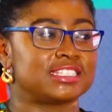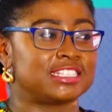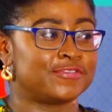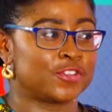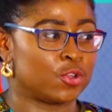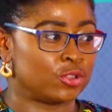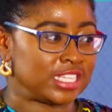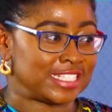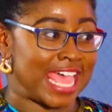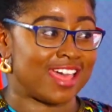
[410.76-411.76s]
been as
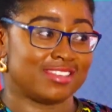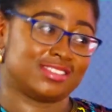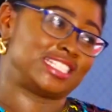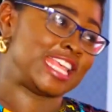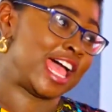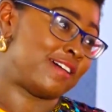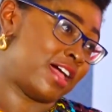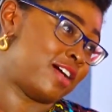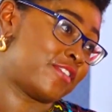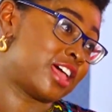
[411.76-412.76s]
difficult as others
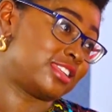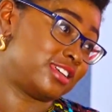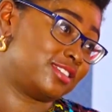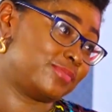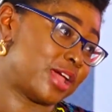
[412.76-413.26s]
have had it.